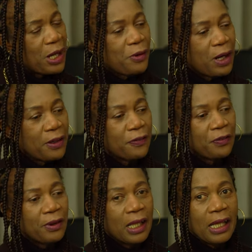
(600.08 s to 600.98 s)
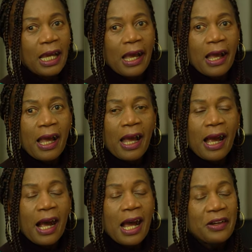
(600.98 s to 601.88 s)
my wife,
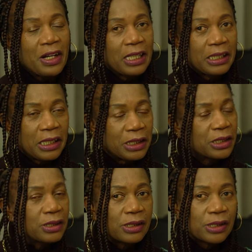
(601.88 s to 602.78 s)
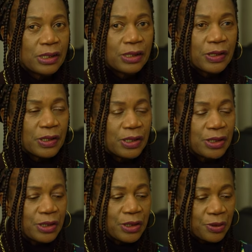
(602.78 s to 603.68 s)
I really need
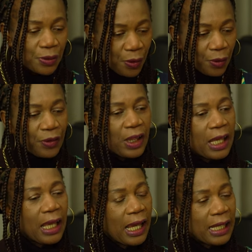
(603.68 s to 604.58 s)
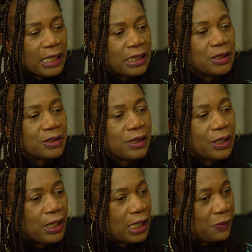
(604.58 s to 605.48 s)
to go there. I need,
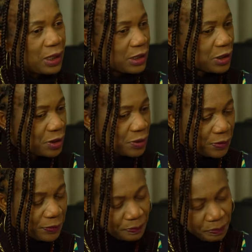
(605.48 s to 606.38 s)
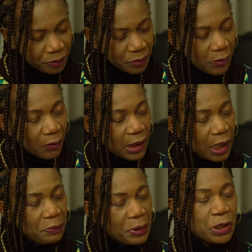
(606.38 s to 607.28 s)
you know, he wanted to
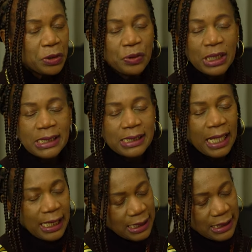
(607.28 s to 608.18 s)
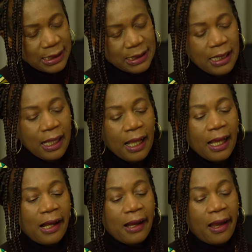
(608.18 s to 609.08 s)
pursue his studies.
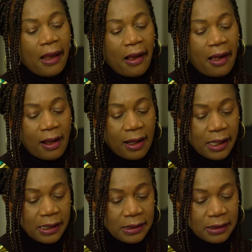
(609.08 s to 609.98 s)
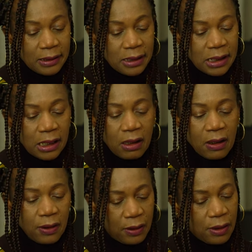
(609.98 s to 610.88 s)
And I said,
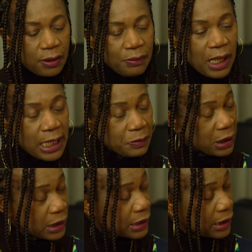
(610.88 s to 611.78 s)
oh, my husband had